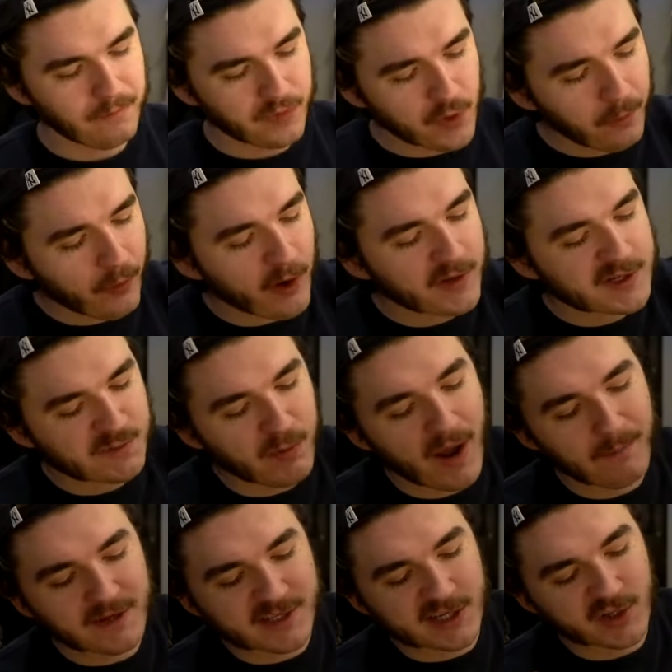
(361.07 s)
You pour these
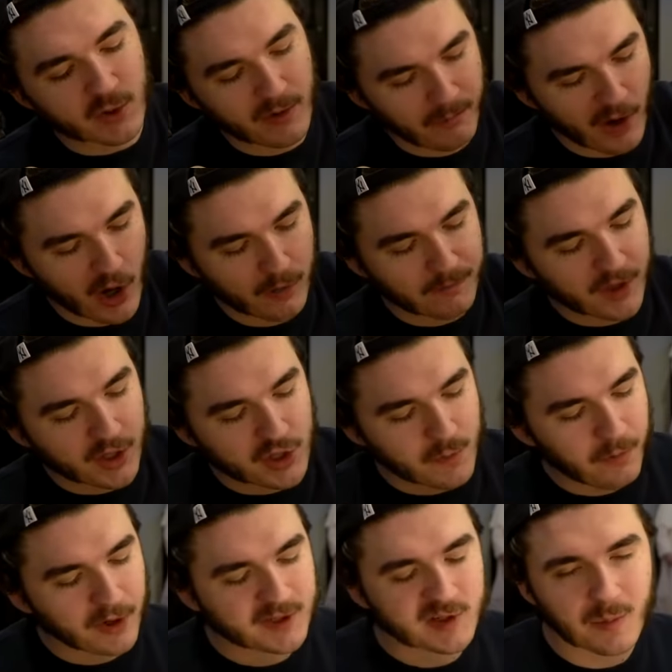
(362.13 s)
puppies into a bowl, you
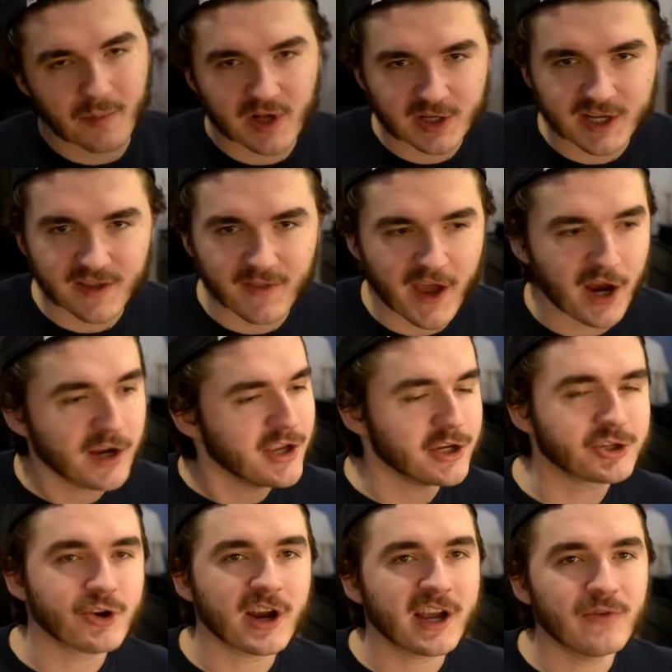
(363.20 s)
put some milk in there, you're
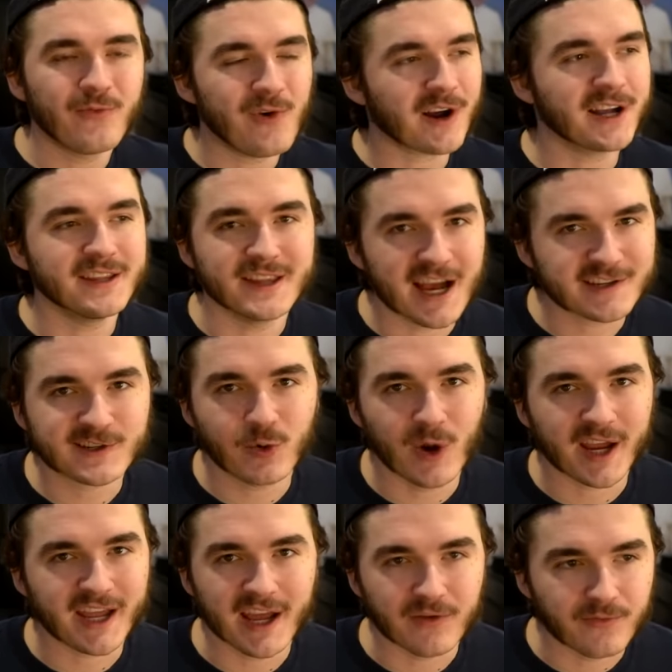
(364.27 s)
drinking fucking
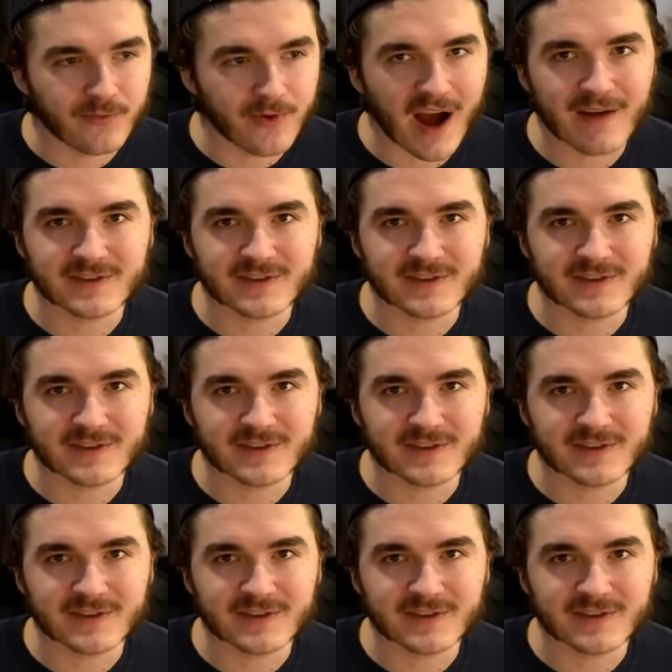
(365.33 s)
Nesquik in 5